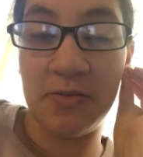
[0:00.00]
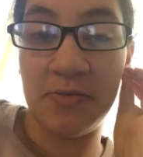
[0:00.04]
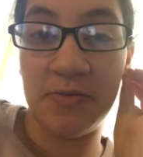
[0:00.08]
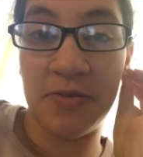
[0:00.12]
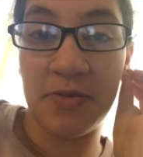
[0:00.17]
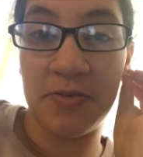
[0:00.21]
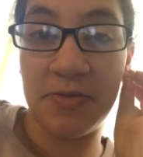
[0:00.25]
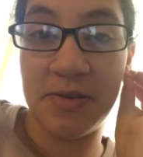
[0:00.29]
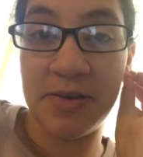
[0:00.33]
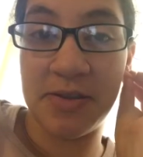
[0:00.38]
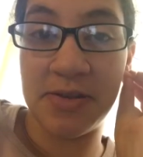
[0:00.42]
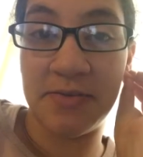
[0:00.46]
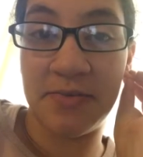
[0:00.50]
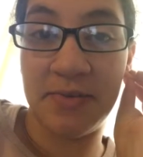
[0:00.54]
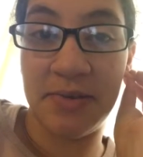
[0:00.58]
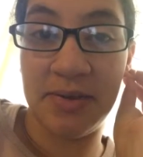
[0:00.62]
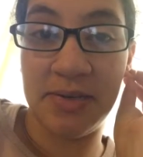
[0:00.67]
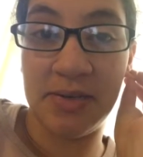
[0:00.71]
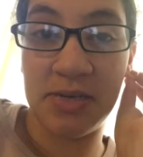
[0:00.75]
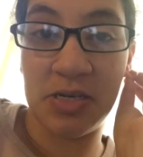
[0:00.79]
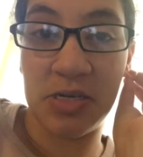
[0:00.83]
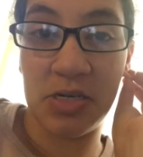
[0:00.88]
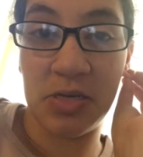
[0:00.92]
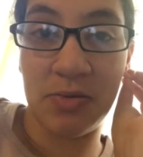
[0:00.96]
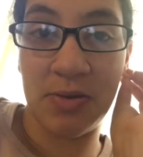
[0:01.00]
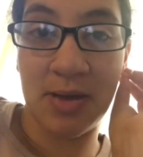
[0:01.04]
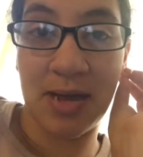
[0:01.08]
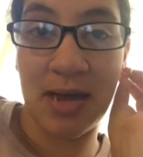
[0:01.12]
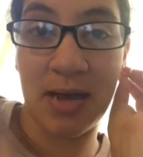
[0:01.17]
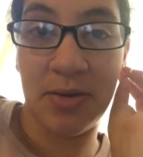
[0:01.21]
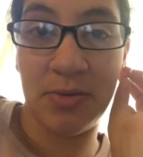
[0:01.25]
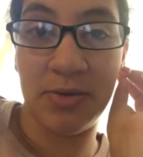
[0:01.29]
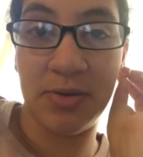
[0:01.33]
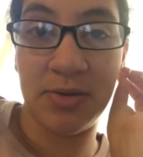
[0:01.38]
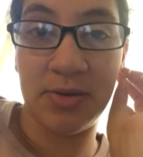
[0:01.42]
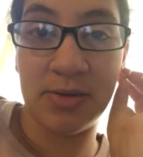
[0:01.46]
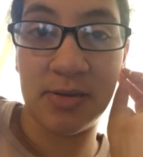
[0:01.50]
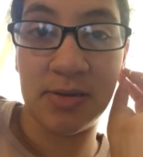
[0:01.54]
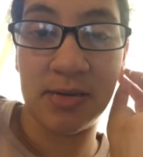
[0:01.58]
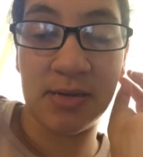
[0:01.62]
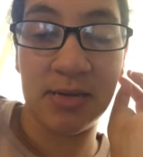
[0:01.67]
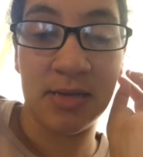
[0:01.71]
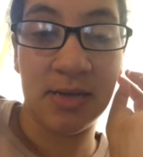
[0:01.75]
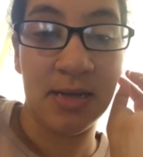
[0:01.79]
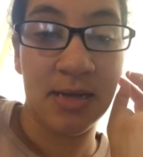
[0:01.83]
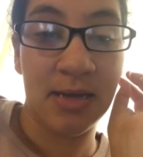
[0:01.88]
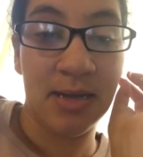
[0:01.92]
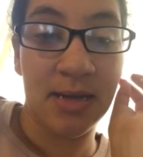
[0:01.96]
for the rest of these two hours
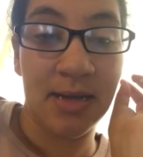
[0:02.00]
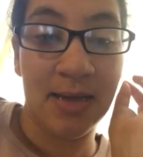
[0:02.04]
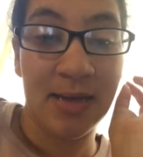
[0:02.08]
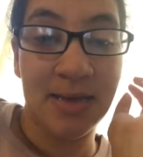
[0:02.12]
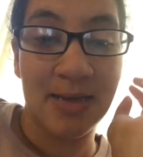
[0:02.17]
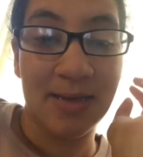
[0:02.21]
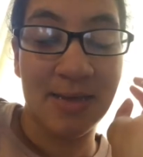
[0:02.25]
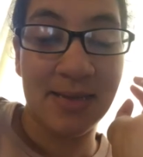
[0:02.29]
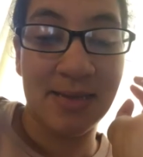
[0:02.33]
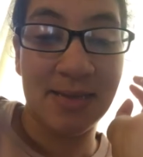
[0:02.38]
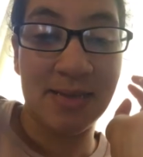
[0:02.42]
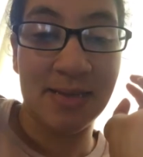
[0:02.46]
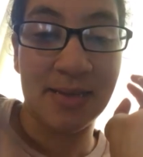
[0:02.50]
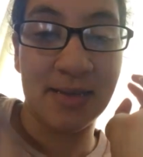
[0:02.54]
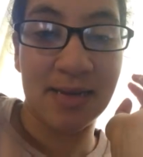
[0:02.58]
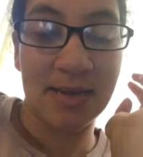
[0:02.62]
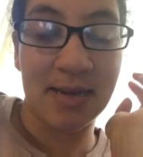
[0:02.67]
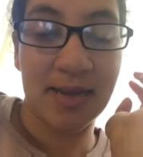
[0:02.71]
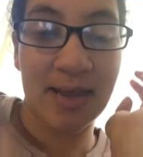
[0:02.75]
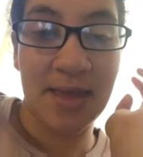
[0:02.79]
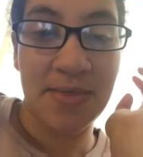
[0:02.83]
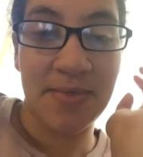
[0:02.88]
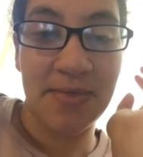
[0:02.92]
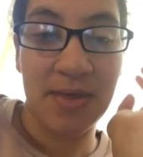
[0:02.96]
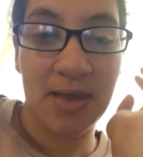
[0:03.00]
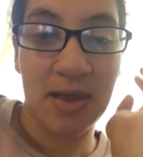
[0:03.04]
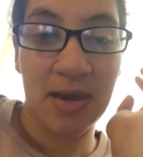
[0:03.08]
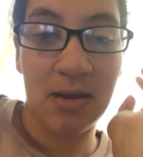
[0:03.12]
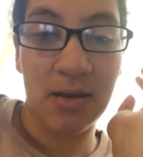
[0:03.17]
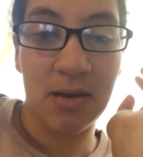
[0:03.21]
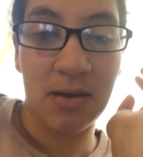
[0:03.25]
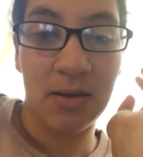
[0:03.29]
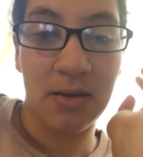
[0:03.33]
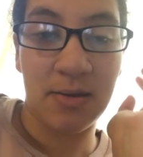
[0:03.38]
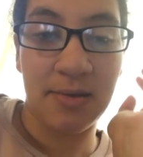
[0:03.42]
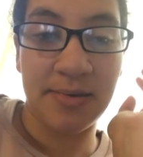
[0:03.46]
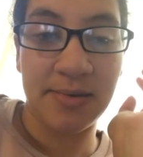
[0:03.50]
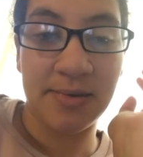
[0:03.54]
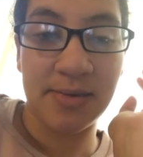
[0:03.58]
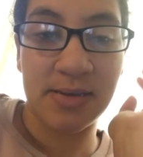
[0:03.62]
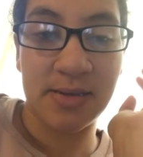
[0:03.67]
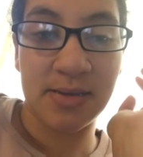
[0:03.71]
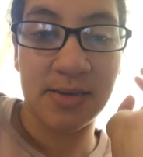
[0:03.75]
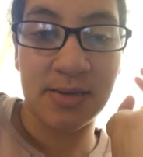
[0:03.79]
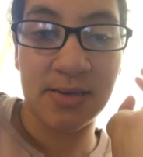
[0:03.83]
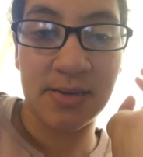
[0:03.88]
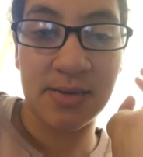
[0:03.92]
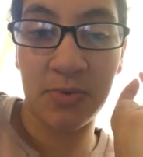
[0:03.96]
is get that
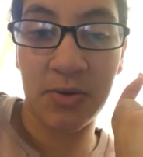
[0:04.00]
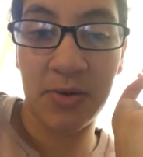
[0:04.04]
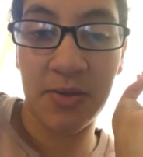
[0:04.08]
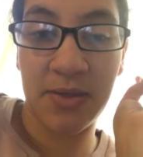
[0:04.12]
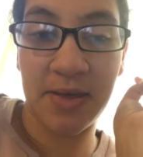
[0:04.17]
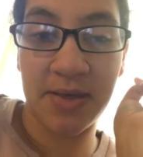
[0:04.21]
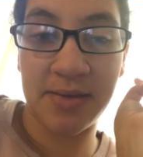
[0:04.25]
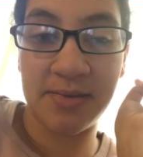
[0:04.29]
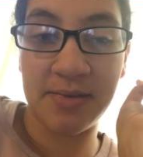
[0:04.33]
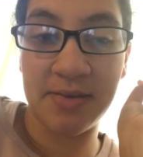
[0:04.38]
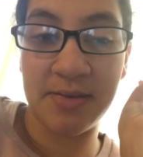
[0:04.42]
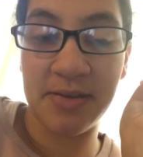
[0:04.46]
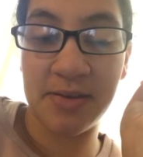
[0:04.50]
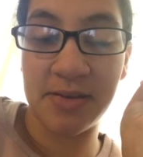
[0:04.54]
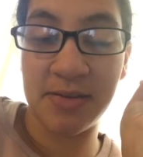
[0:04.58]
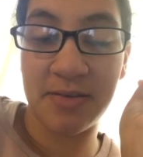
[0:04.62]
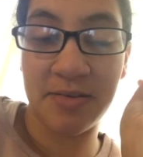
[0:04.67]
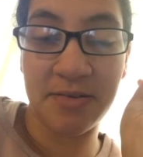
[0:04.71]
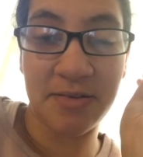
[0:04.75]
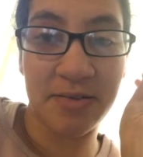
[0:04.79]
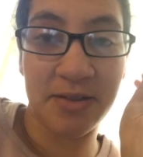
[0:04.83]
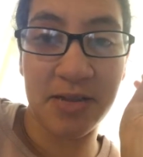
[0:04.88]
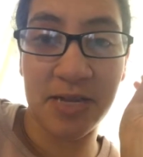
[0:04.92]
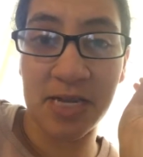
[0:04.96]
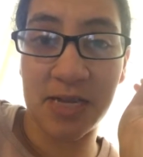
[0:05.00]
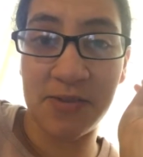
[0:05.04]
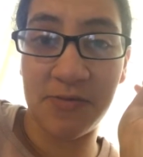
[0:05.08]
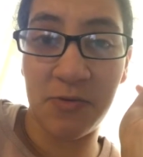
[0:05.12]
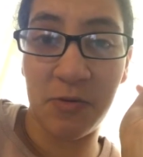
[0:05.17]
last 1664